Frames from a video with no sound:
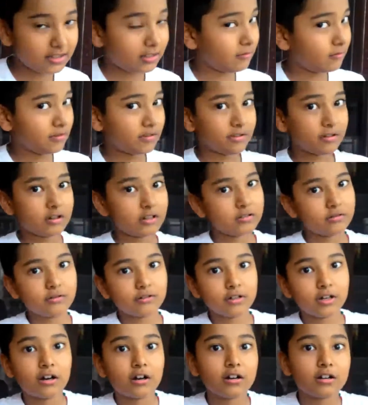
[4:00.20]
It was all
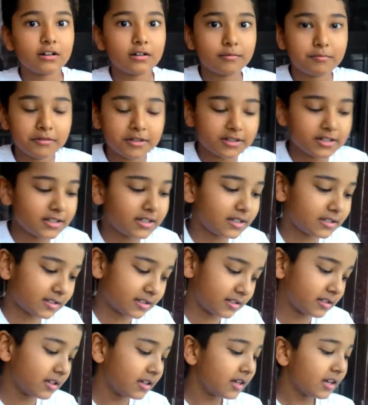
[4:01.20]
good
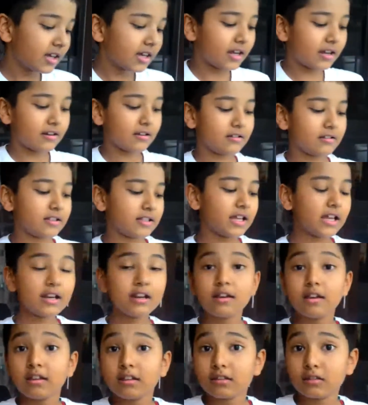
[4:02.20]
accommodation and all that.
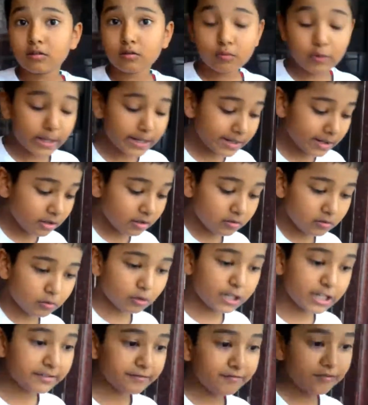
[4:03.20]
So when you're
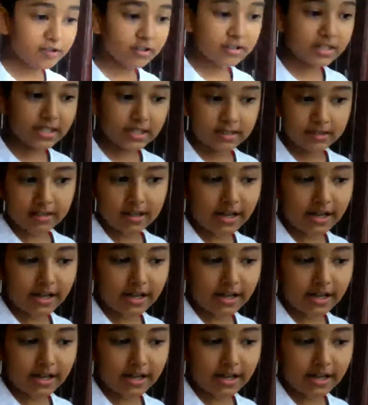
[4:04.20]
going for these